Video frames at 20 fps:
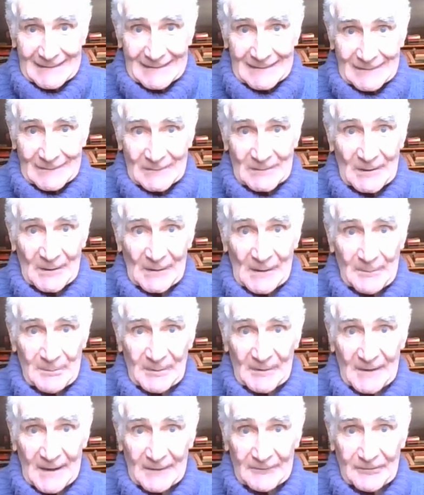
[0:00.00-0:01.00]
What do I
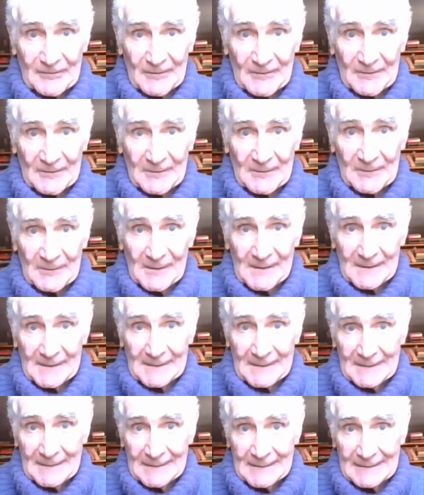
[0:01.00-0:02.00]
predict for the new
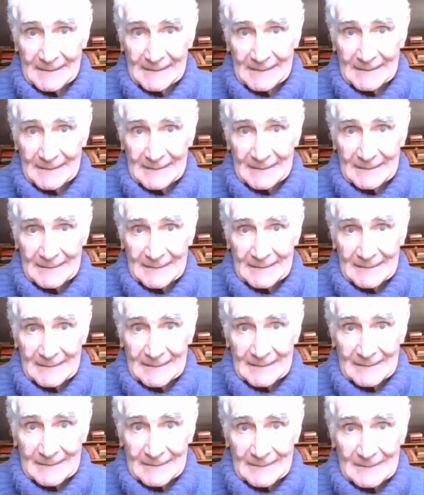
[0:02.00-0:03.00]
year?
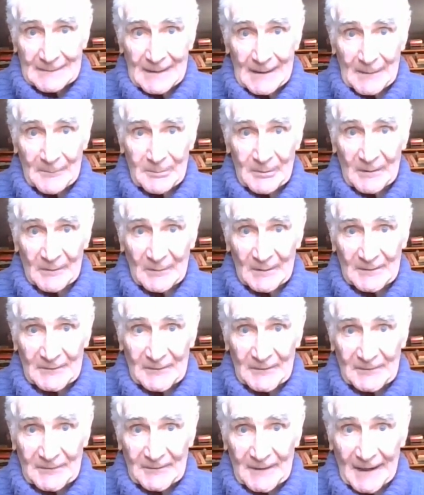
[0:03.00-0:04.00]
Well, I pretty well
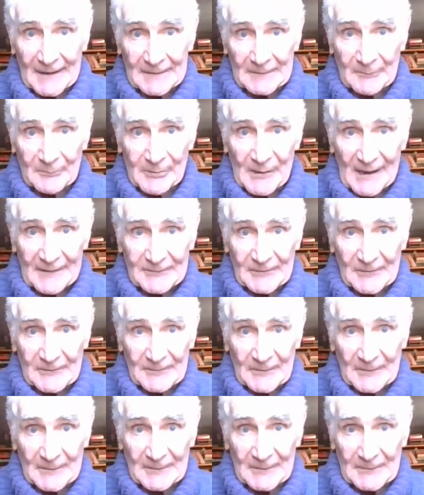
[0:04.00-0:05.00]
just said it. Brexit's
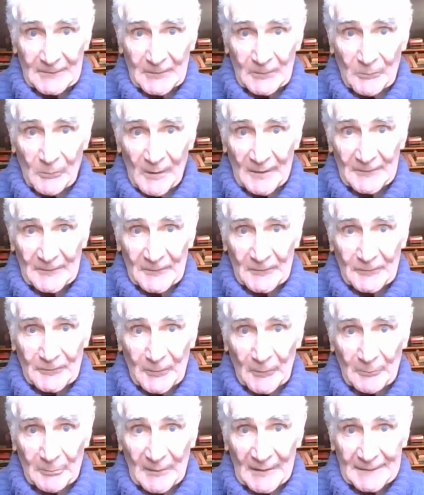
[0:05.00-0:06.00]
going to do wonders for
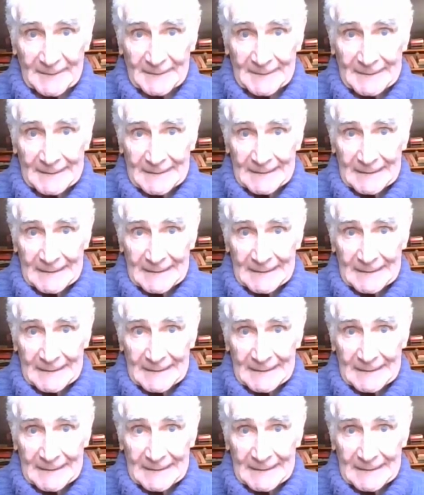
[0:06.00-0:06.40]
Britain.